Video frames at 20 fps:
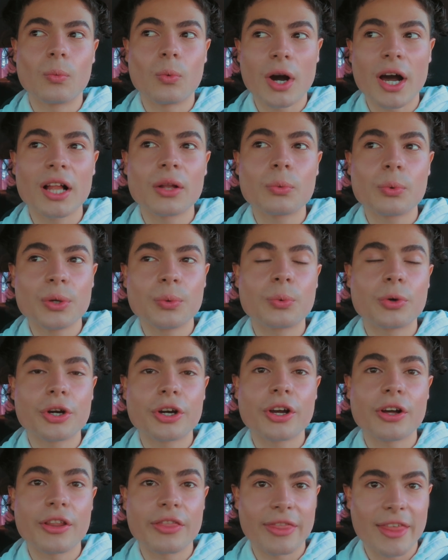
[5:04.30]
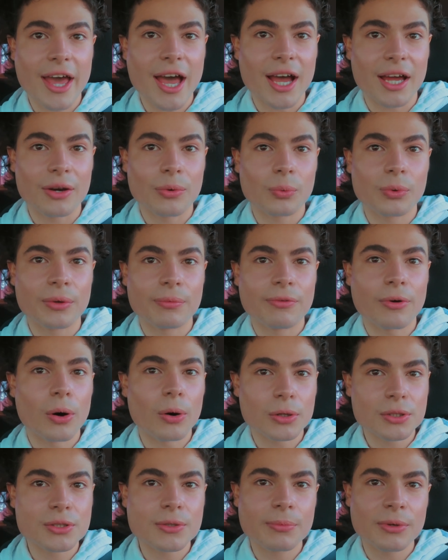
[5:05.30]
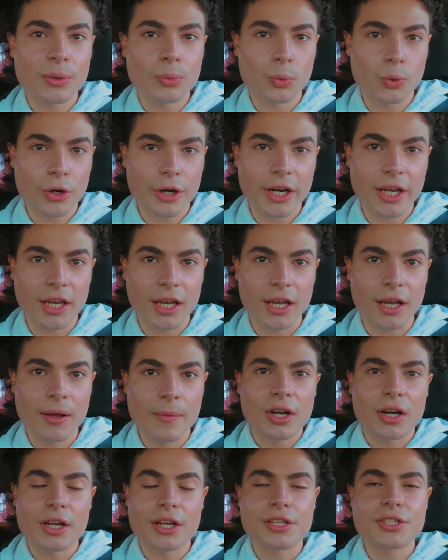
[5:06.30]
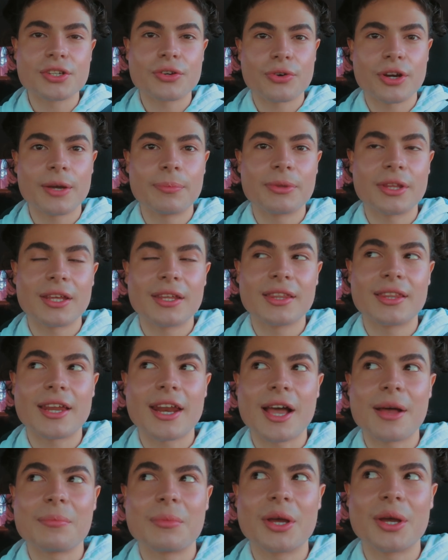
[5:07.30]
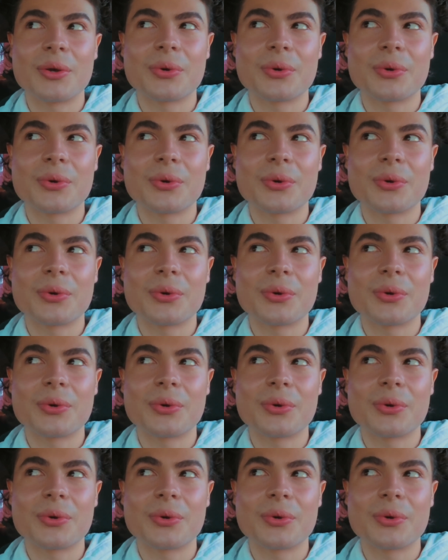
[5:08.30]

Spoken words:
while we work on that, we've also been working on a script that I'm